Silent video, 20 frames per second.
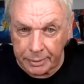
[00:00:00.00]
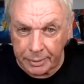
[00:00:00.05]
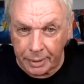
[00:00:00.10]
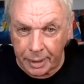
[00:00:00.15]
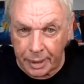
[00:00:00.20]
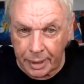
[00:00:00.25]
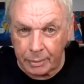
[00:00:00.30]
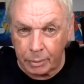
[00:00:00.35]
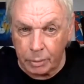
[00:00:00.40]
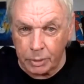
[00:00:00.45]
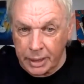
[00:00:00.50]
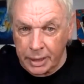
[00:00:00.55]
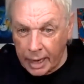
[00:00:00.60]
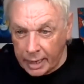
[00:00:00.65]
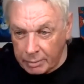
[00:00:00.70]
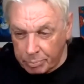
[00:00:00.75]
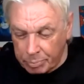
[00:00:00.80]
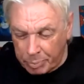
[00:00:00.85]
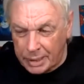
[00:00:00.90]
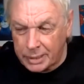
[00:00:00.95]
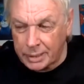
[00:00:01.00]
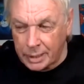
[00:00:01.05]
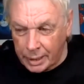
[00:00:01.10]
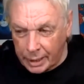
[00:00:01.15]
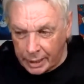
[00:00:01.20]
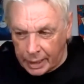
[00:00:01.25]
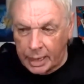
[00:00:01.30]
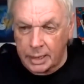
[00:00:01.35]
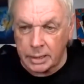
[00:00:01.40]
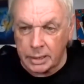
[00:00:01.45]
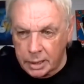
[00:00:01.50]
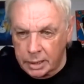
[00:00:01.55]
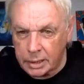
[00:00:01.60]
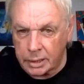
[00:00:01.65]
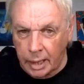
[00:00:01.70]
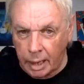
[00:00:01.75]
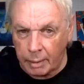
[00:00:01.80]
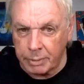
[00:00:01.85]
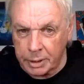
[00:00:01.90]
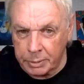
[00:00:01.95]
Right, it was an basically an
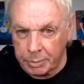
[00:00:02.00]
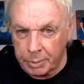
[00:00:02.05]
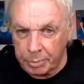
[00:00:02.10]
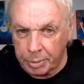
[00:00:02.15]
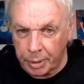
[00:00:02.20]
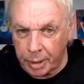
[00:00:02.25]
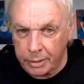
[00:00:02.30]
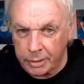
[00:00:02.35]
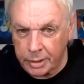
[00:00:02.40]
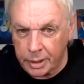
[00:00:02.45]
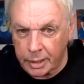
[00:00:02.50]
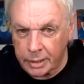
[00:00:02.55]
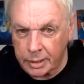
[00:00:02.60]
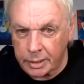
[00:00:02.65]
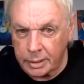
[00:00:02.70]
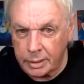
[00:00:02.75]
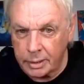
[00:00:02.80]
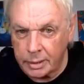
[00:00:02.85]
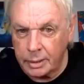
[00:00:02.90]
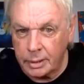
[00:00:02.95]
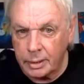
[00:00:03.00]
anti-establishment protest,